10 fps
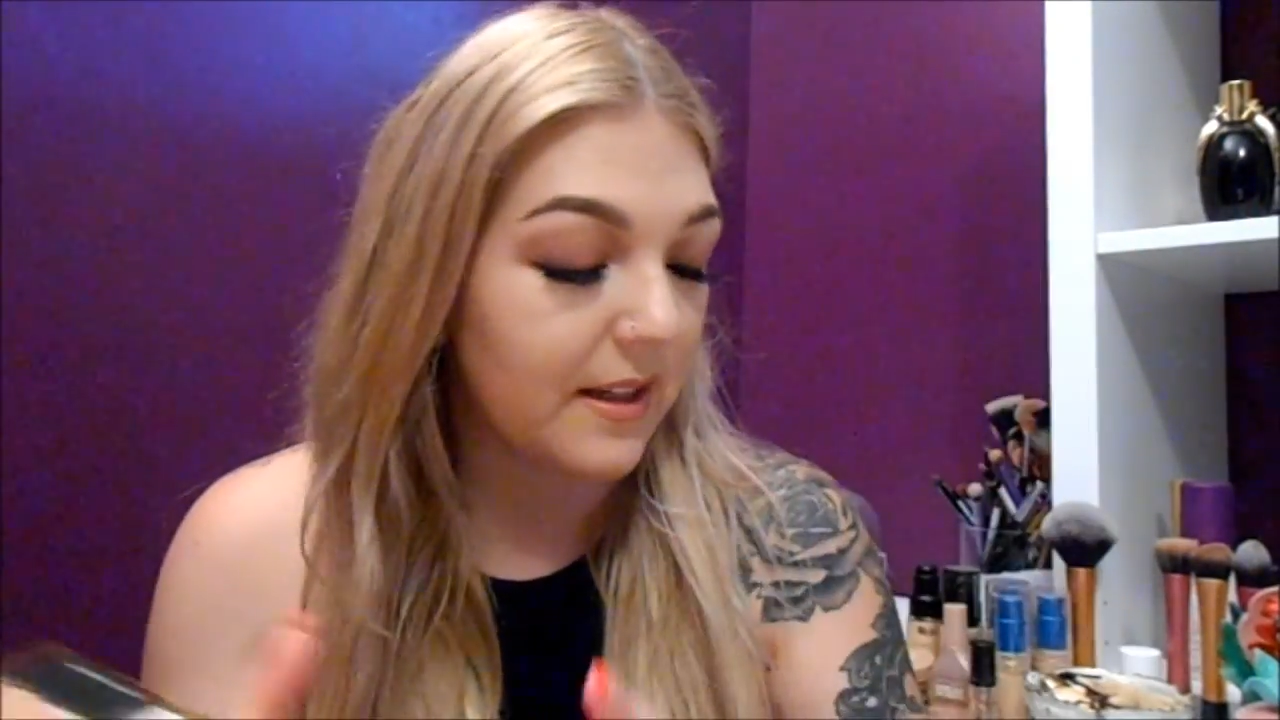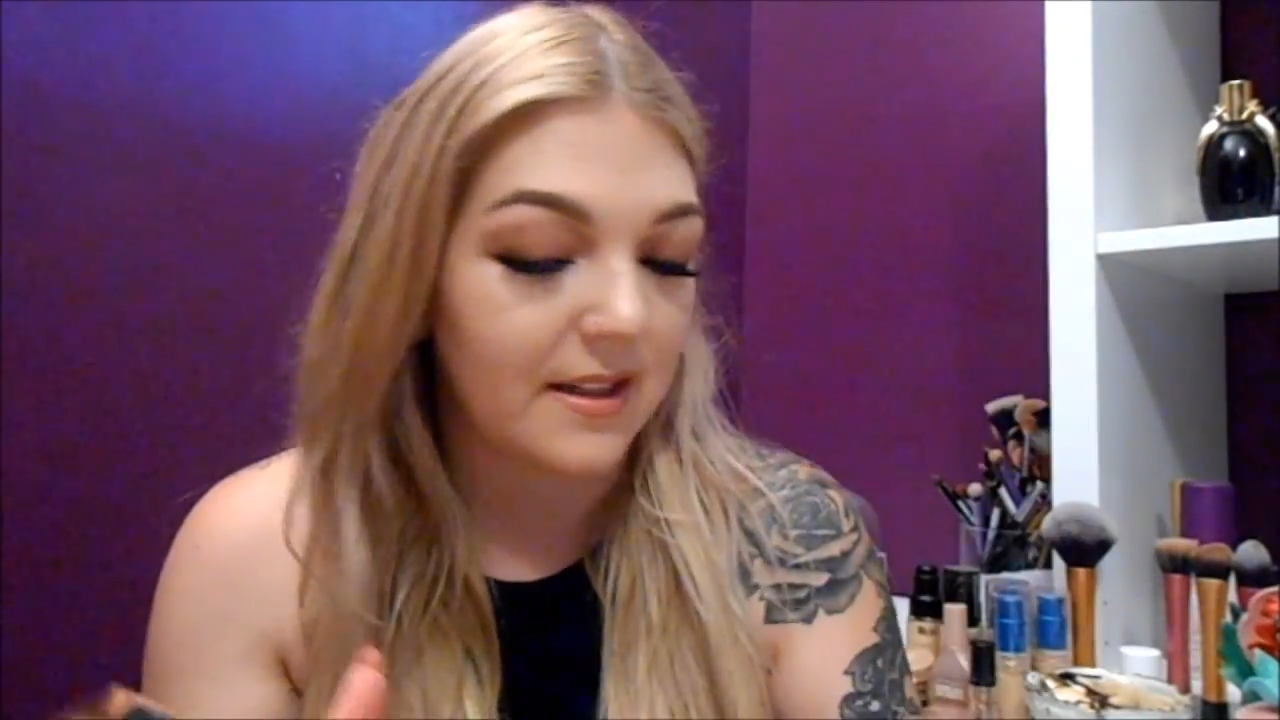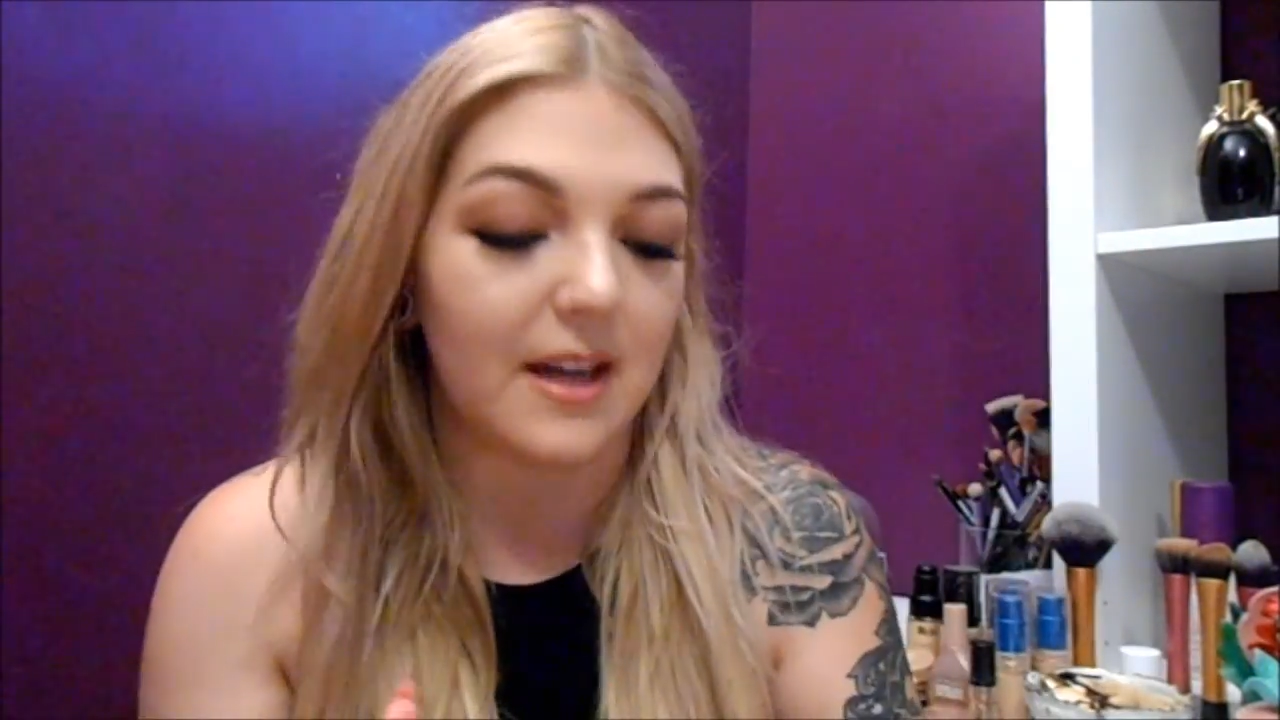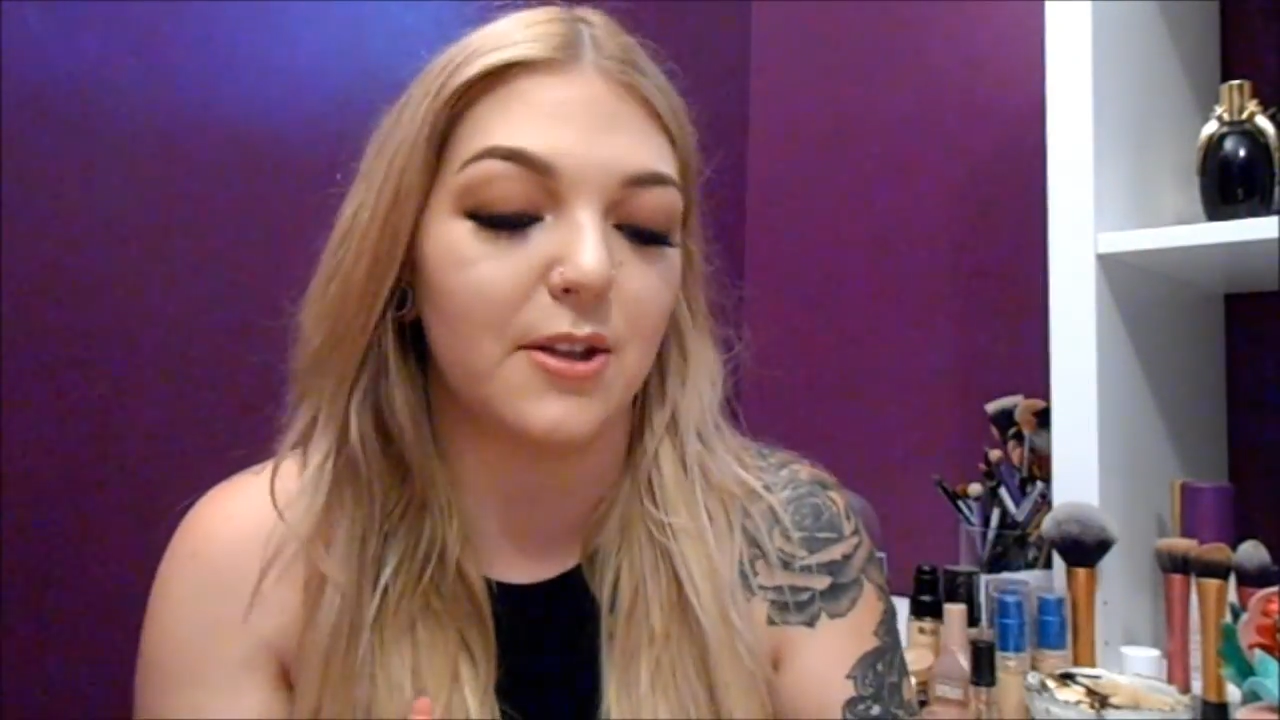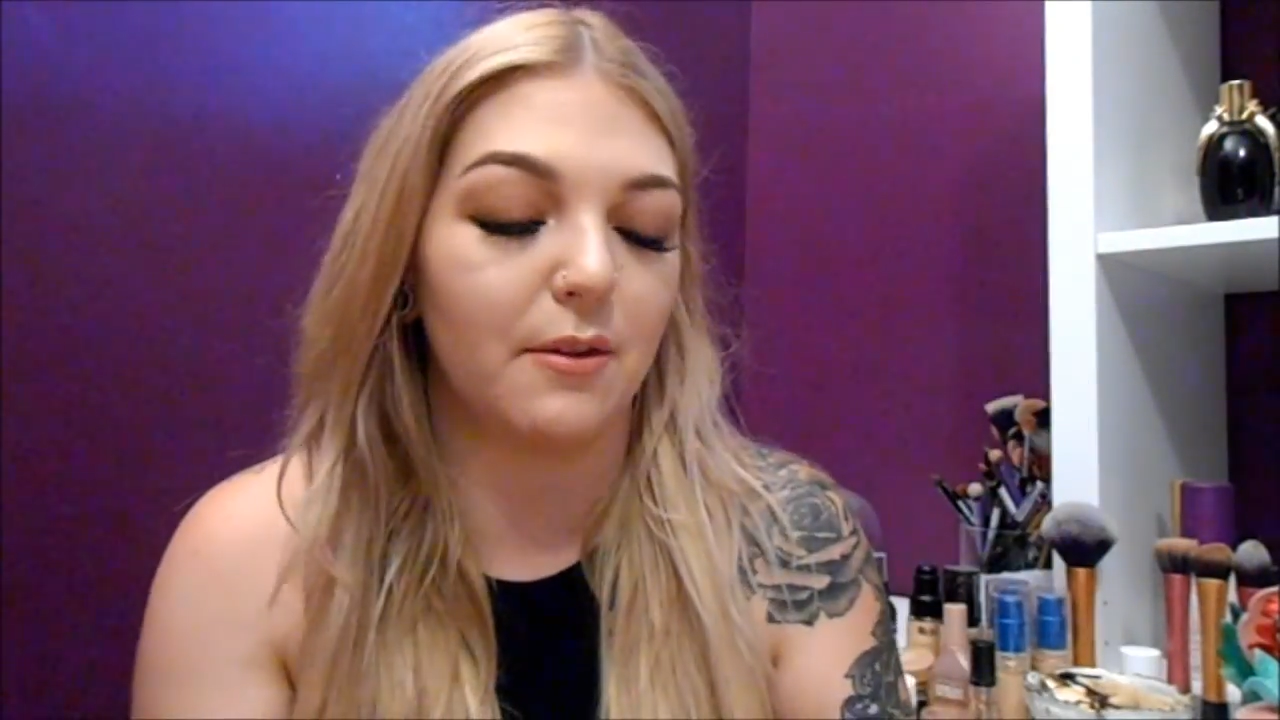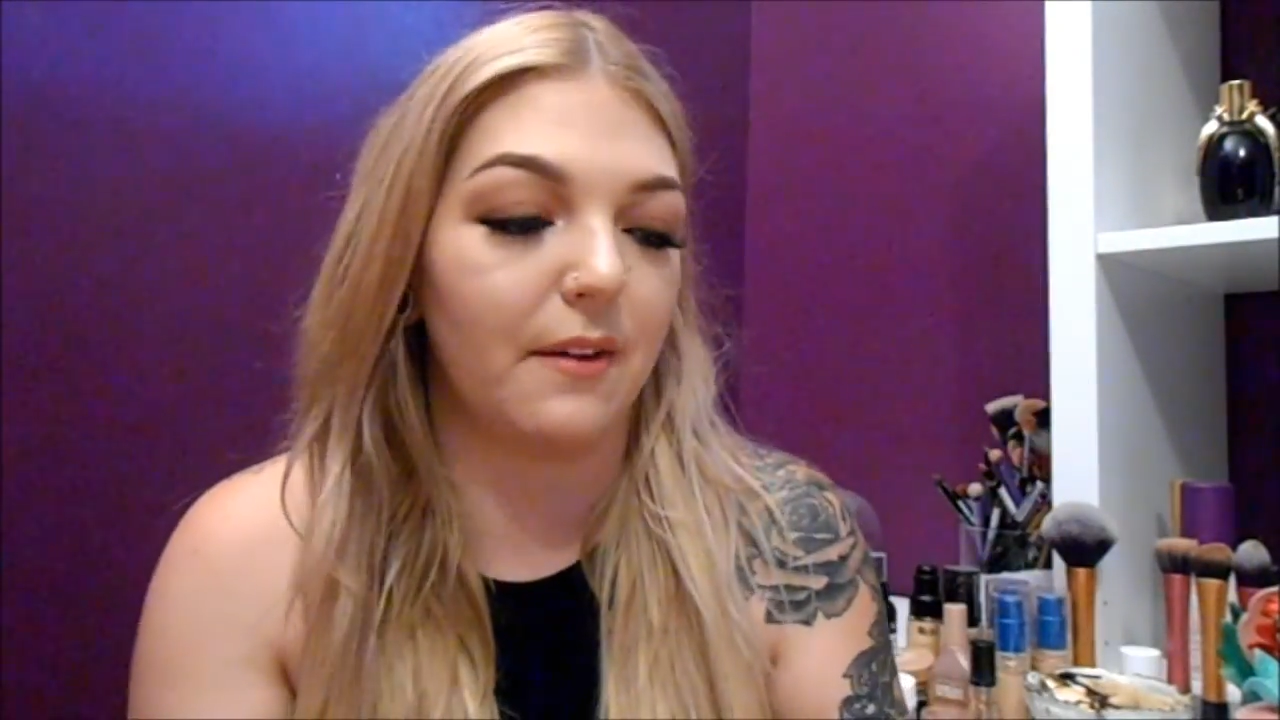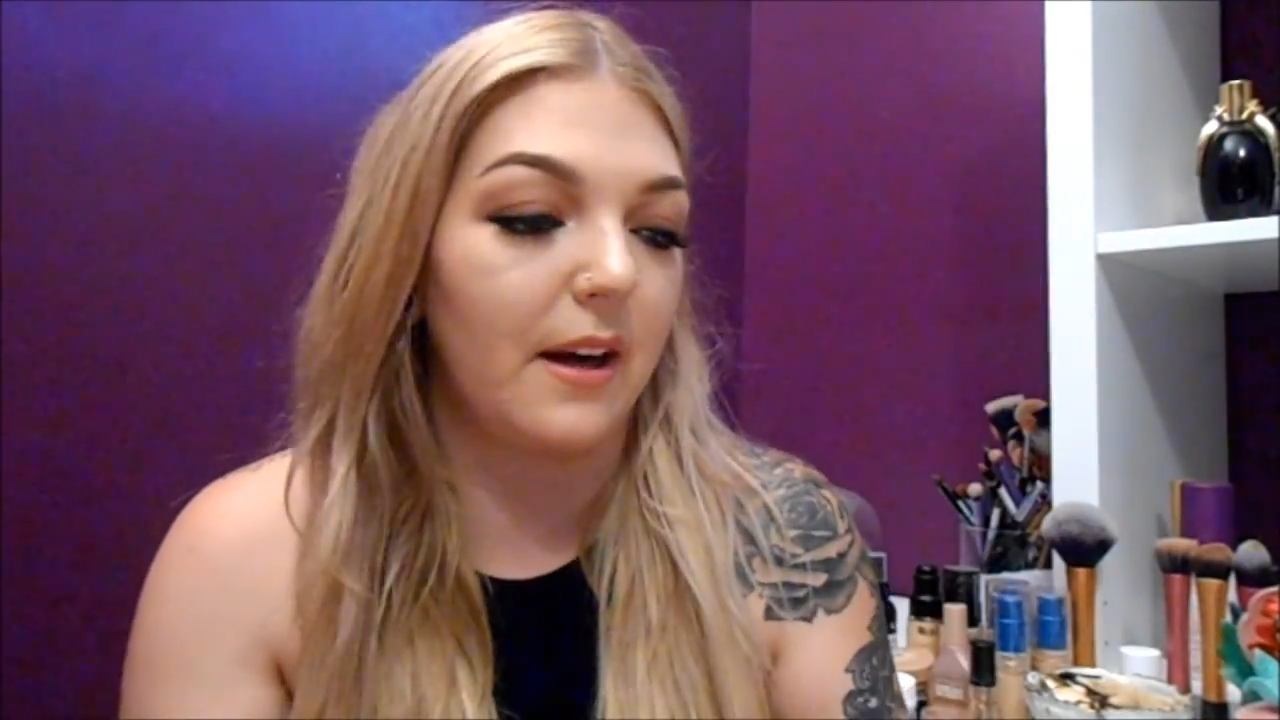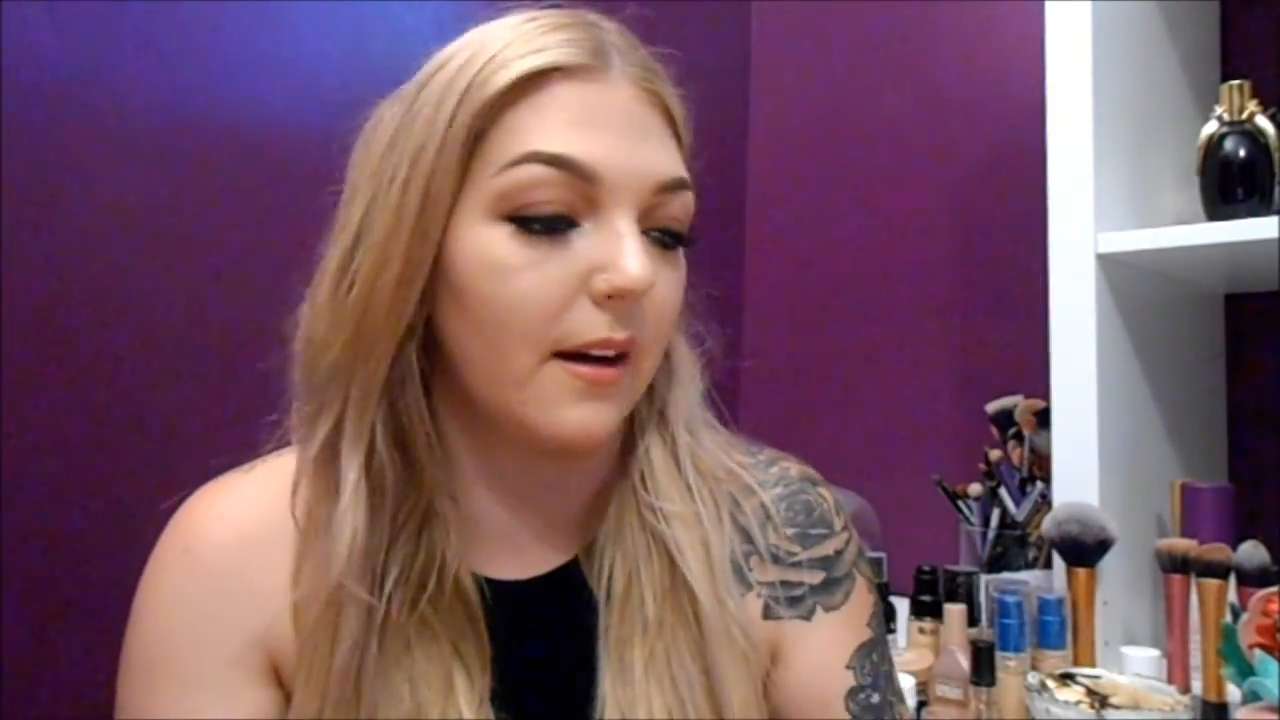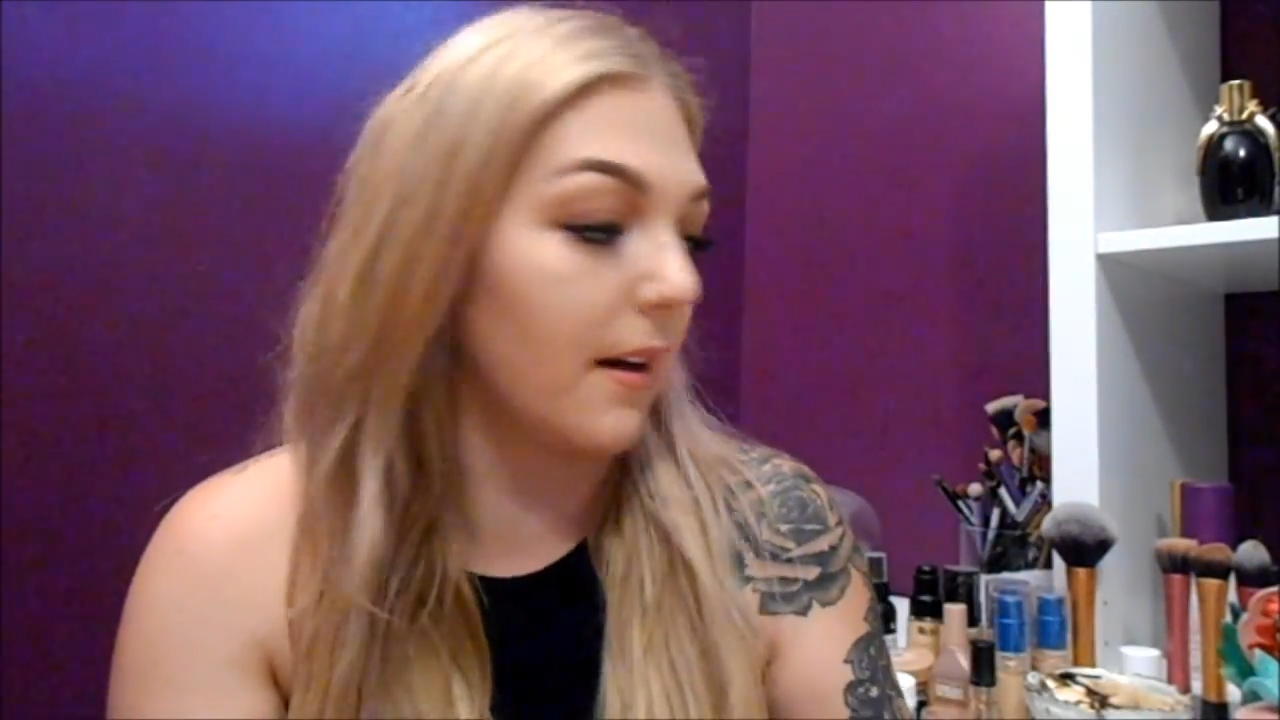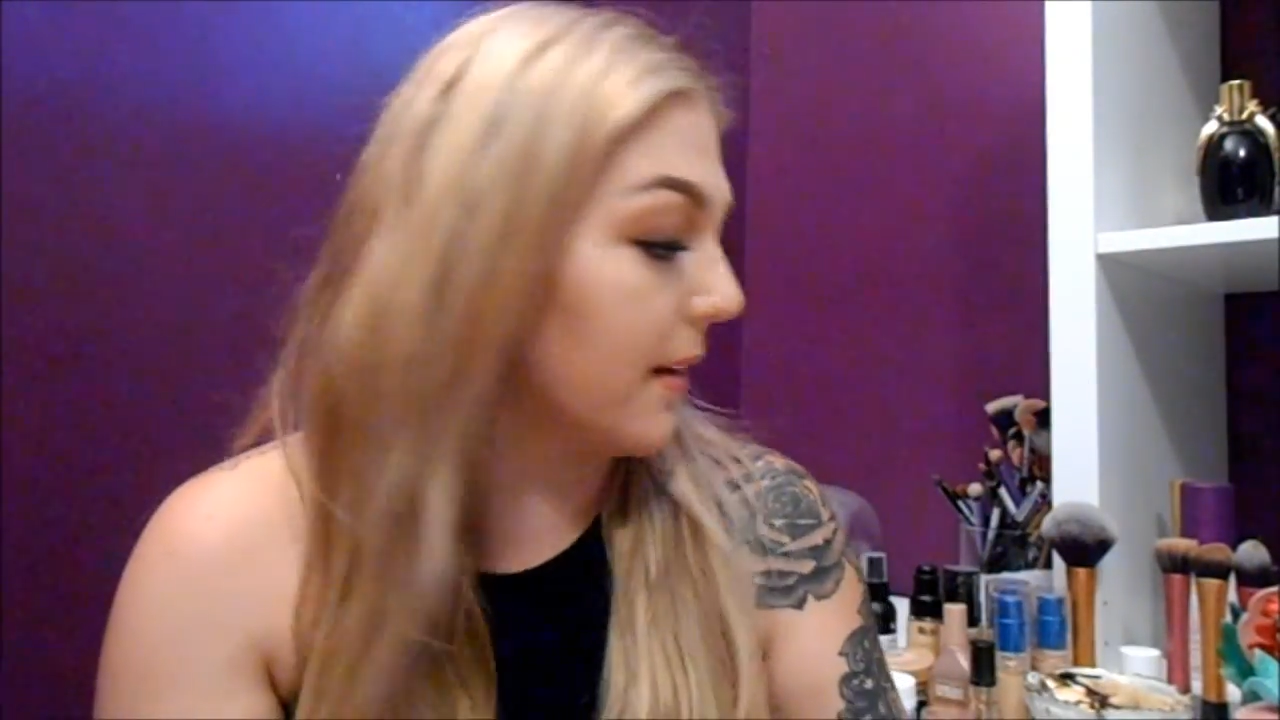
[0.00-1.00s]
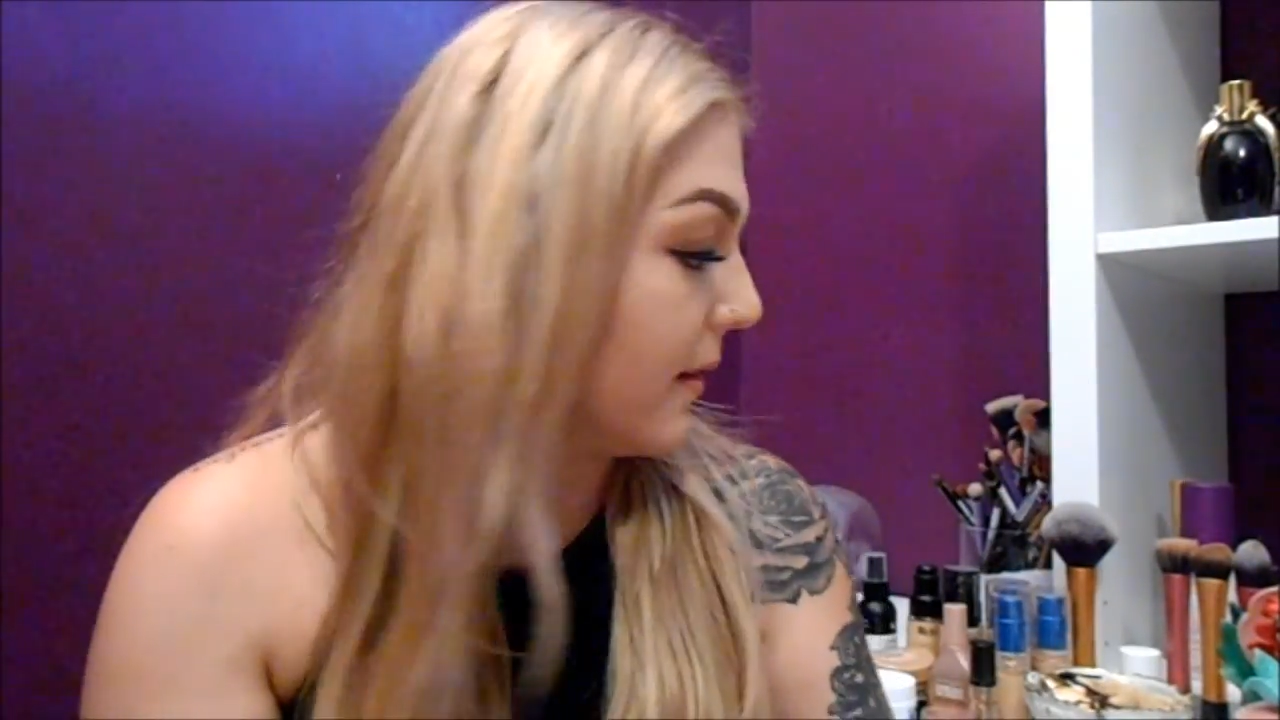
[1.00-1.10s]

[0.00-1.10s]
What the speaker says: stains your finger.